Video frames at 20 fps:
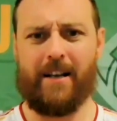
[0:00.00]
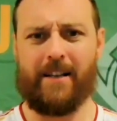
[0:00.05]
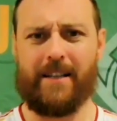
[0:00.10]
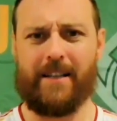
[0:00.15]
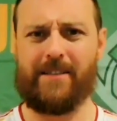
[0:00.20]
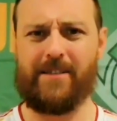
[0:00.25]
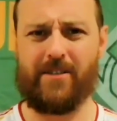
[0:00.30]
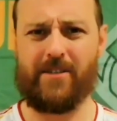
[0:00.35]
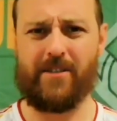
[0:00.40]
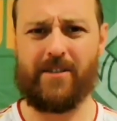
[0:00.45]

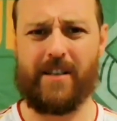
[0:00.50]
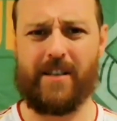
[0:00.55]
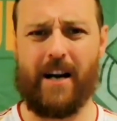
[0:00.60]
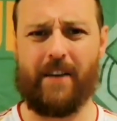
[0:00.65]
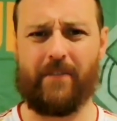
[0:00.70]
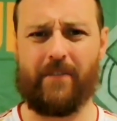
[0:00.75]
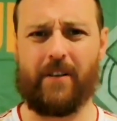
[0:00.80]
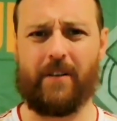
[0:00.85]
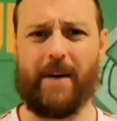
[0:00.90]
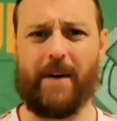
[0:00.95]
this is just
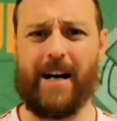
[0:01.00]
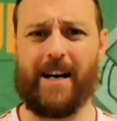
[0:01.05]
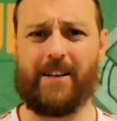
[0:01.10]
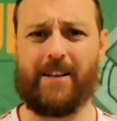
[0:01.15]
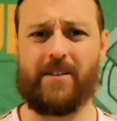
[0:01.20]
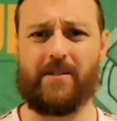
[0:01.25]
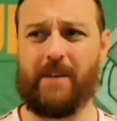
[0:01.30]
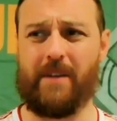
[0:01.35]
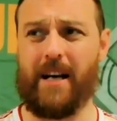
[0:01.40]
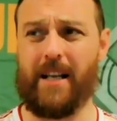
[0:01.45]
after the
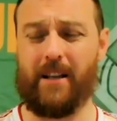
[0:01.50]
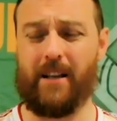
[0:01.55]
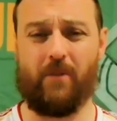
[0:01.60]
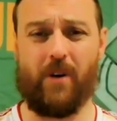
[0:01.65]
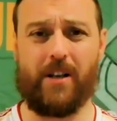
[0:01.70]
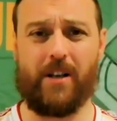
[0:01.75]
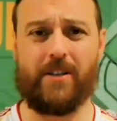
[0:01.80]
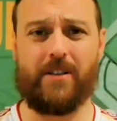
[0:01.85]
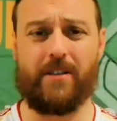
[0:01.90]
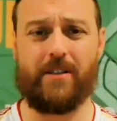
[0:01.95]
match as well. I
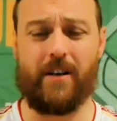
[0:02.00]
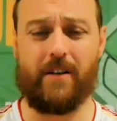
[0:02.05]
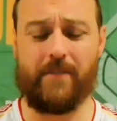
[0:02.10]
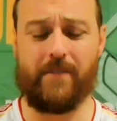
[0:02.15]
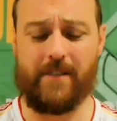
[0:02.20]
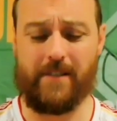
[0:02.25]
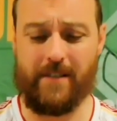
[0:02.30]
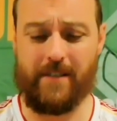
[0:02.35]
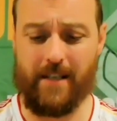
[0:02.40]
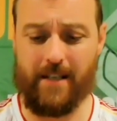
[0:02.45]
watched it,
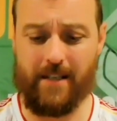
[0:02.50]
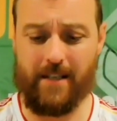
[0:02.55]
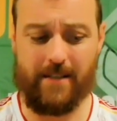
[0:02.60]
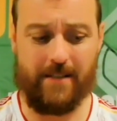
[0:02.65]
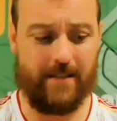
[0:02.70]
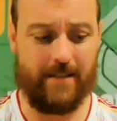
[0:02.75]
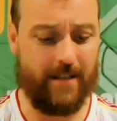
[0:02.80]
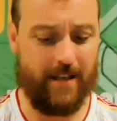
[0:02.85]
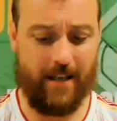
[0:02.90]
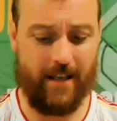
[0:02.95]
obviously,
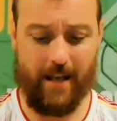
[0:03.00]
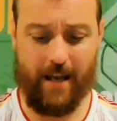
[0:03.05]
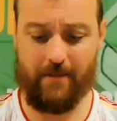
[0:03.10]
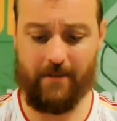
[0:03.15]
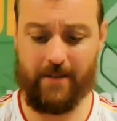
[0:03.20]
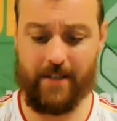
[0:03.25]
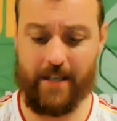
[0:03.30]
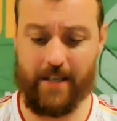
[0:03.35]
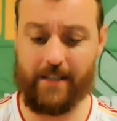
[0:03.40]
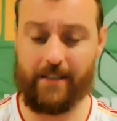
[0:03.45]
and
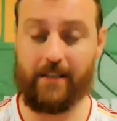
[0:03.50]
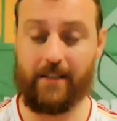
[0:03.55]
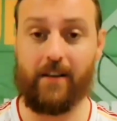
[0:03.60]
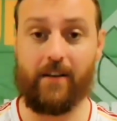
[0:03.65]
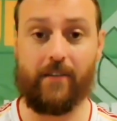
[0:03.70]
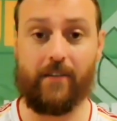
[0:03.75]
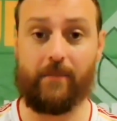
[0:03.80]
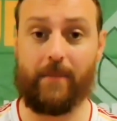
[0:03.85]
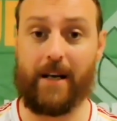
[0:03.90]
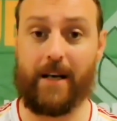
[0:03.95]
how do you
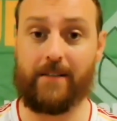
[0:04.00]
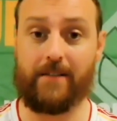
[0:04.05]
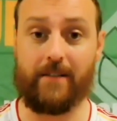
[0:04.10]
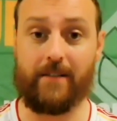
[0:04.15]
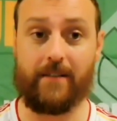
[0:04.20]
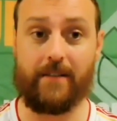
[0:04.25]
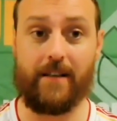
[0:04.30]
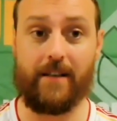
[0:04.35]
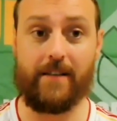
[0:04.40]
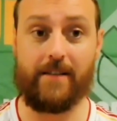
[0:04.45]
analyse a match
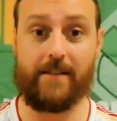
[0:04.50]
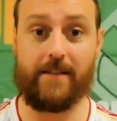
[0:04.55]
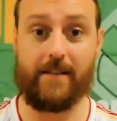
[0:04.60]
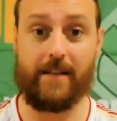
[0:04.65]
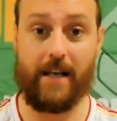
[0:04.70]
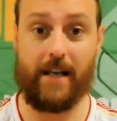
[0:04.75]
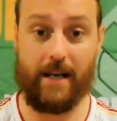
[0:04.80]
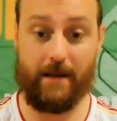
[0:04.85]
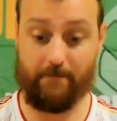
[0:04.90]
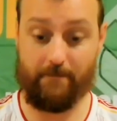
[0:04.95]
like this?
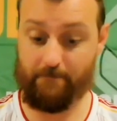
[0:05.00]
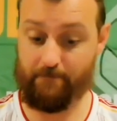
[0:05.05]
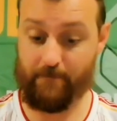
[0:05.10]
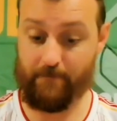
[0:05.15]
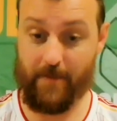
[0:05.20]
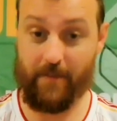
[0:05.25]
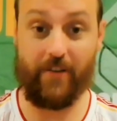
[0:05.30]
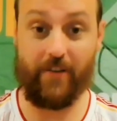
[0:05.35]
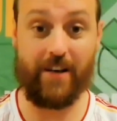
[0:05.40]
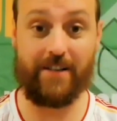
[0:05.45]

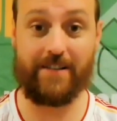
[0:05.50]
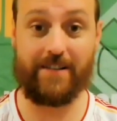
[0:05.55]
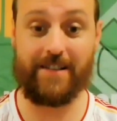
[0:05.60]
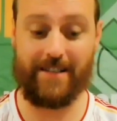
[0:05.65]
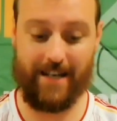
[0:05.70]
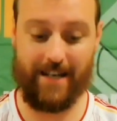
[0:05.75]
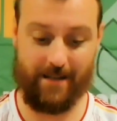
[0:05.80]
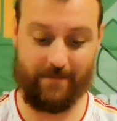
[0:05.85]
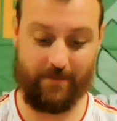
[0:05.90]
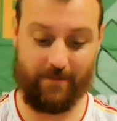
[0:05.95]
It's
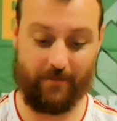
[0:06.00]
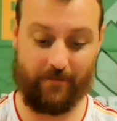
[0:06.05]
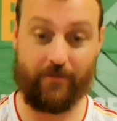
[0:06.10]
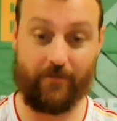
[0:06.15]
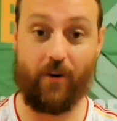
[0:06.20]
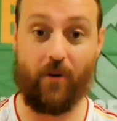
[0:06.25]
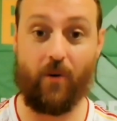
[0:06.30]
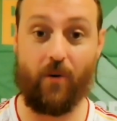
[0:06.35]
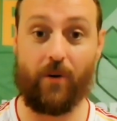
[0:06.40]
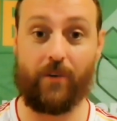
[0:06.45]
Shelbourne
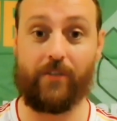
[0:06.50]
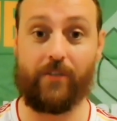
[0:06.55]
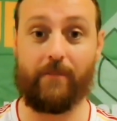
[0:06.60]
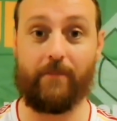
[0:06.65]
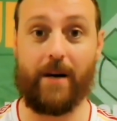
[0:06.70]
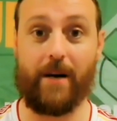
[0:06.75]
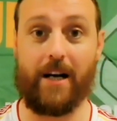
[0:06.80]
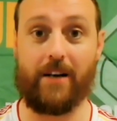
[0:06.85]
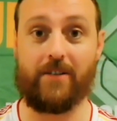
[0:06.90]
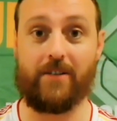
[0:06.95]
4,
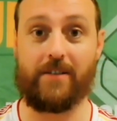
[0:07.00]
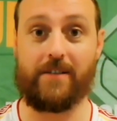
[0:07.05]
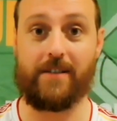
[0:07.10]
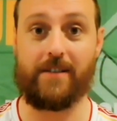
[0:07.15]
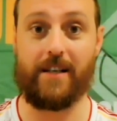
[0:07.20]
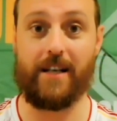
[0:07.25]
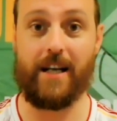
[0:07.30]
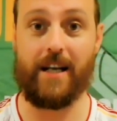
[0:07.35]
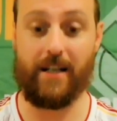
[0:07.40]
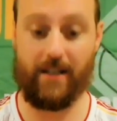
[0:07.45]
St. Patrick's
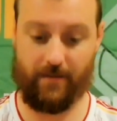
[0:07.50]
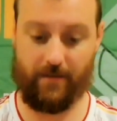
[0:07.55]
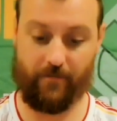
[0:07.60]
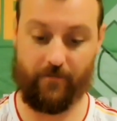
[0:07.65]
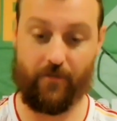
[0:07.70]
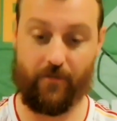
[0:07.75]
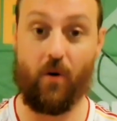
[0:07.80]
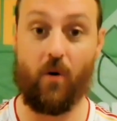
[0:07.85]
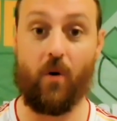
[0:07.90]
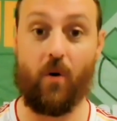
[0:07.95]
Athletic
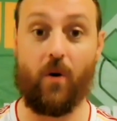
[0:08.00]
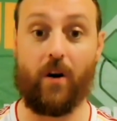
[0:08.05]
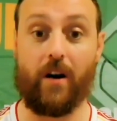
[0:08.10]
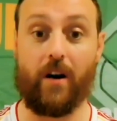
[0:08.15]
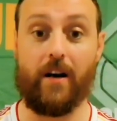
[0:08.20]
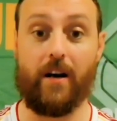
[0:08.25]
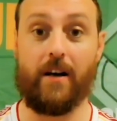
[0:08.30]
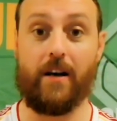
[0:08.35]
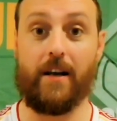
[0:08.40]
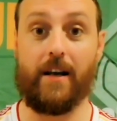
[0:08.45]

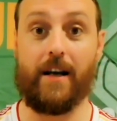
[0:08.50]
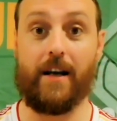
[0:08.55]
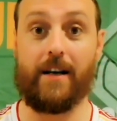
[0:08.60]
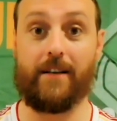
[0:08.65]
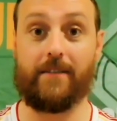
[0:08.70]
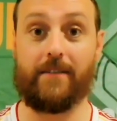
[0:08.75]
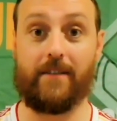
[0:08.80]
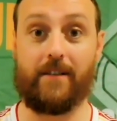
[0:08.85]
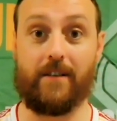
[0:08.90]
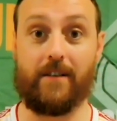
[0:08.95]
4
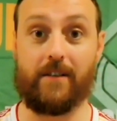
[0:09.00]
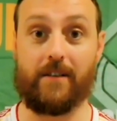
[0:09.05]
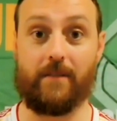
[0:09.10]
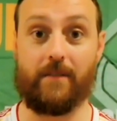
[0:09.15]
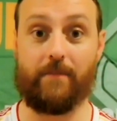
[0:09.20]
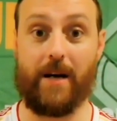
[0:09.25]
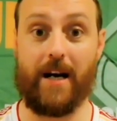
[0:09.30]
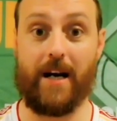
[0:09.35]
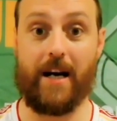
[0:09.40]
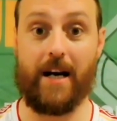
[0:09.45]
at
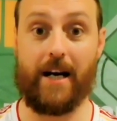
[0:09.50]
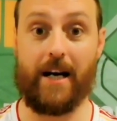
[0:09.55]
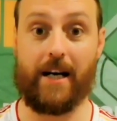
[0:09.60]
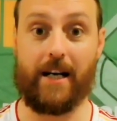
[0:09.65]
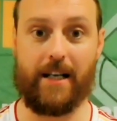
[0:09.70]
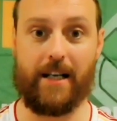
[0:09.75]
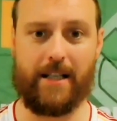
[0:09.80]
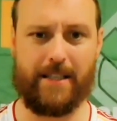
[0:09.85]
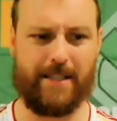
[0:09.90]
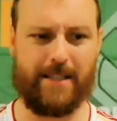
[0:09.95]
Tolka
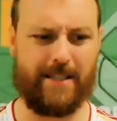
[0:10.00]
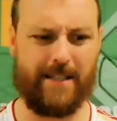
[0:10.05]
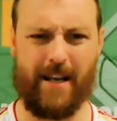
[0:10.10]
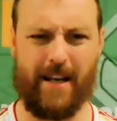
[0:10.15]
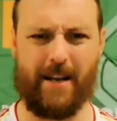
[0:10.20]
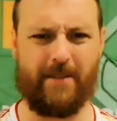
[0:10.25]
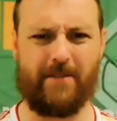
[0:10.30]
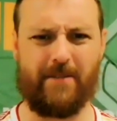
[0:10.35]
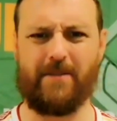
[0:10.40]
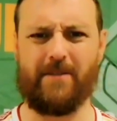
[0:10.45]
Park, and
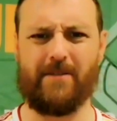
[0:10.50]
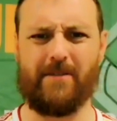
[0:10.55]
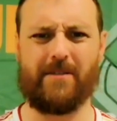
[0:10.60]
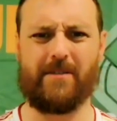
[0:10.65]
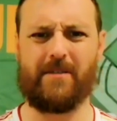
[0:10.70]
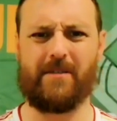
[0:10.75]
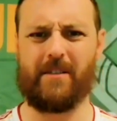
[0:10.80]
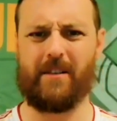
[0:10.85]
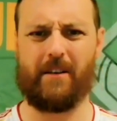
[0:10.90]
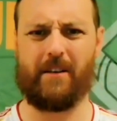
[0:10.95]

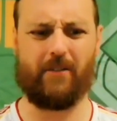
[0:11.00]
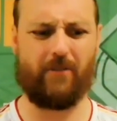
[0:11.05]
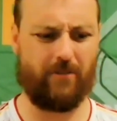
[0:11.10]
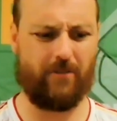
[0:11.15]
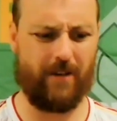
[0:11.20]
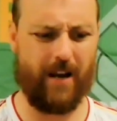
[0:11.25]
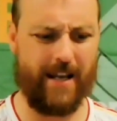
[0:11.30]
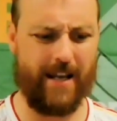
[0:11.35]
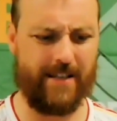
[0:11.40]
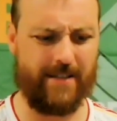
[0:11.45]
just
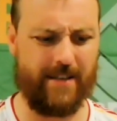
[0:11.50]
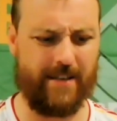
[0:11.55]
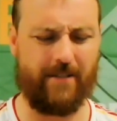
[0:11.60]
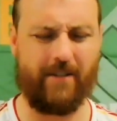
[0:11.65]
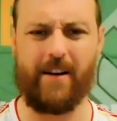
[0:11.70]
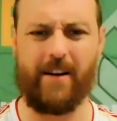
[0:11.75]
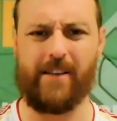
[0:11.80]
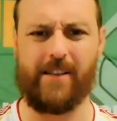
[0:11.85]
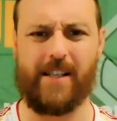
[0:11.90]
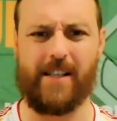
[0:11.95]
crazy,
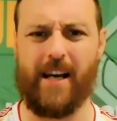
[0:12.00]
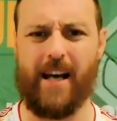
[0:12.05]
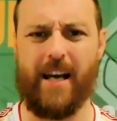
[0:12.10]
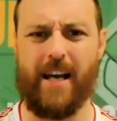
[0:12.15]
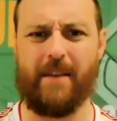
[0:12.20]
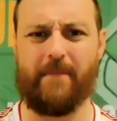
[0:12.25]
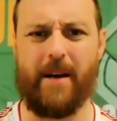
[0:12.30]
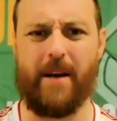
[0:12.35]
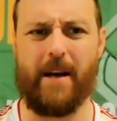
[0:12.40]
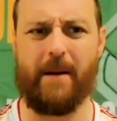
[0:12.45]
crazy
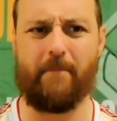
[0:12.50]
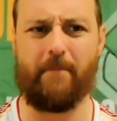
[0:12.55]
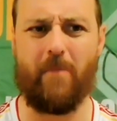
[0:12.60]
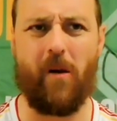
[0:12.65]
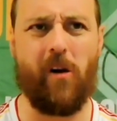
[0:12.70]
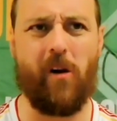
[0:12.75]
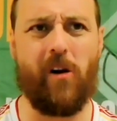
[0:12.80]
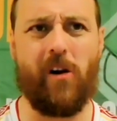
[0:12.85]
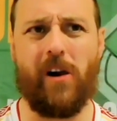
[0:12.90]
game.